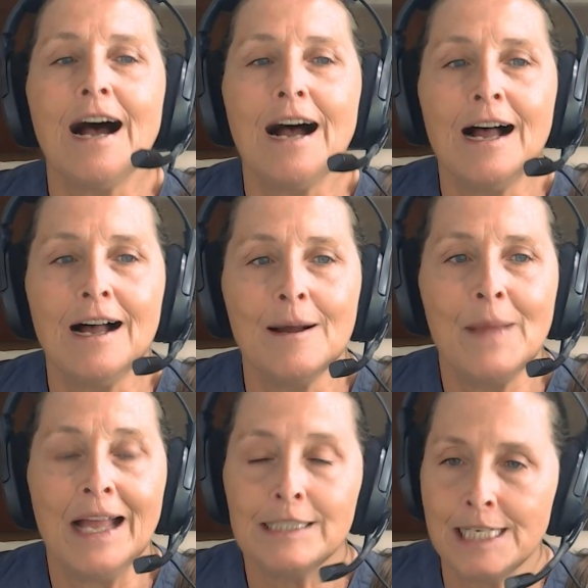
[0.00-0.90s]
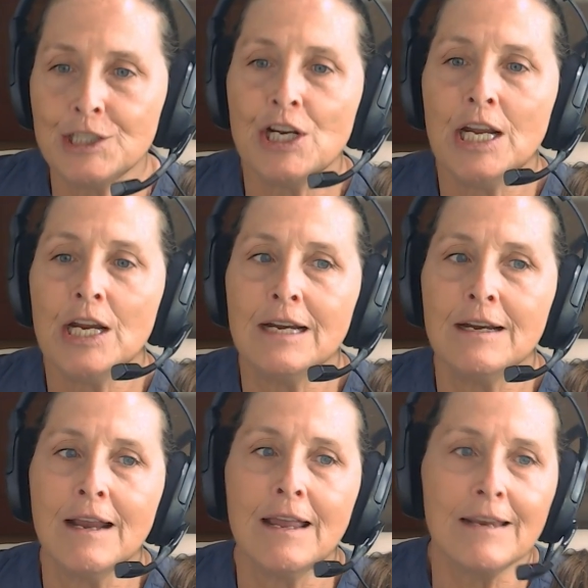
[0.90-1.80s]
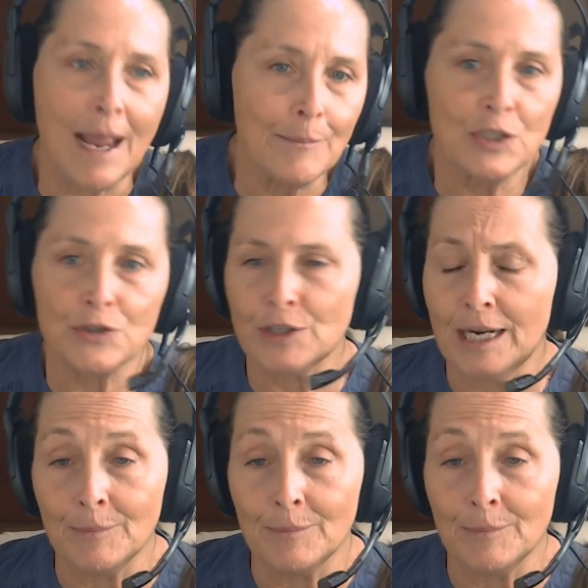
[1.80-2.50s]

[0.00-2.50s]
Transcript: at teaching chemistry.